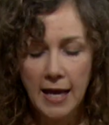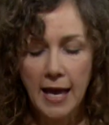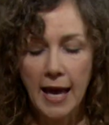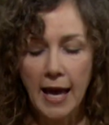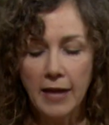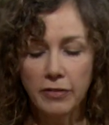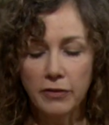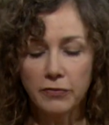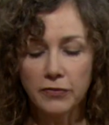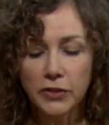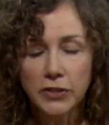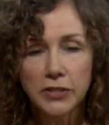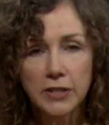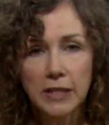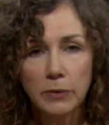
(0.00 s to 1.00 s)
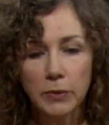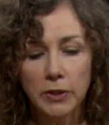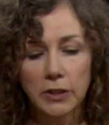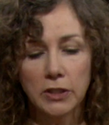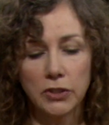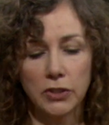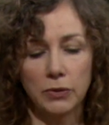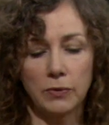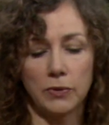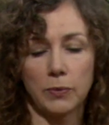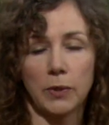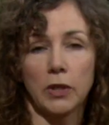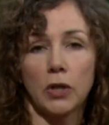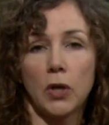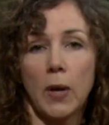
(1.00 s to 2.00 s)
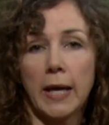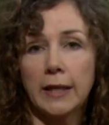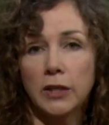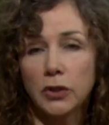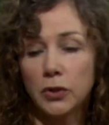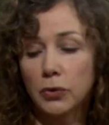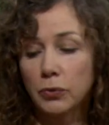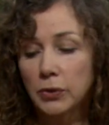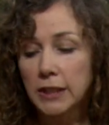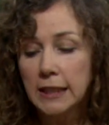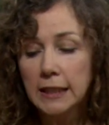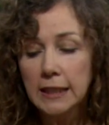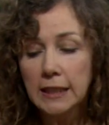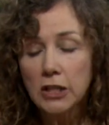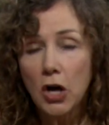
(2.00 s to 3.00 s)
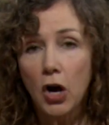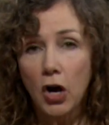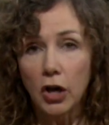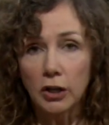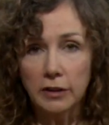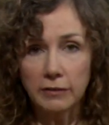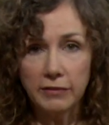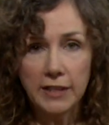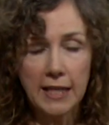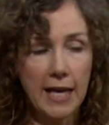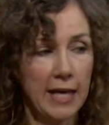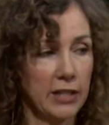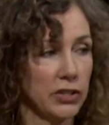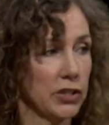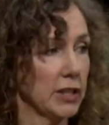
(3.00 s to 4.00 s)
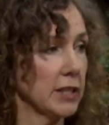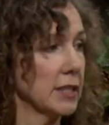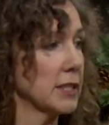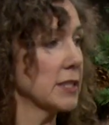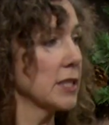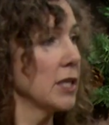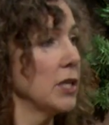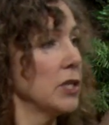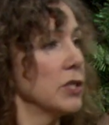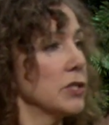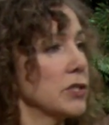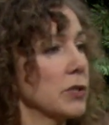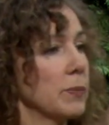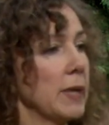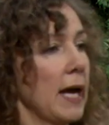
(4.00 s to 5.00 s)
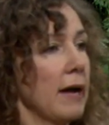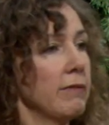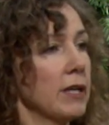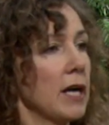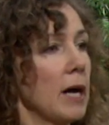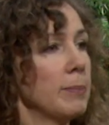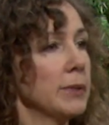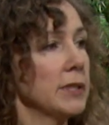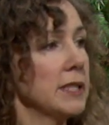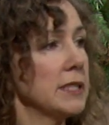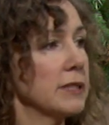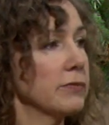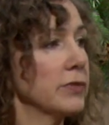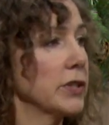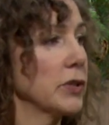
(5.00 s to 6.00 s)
and the first thing we're going to do is we're going to go ahead and green all of the edges. So we have a couple of different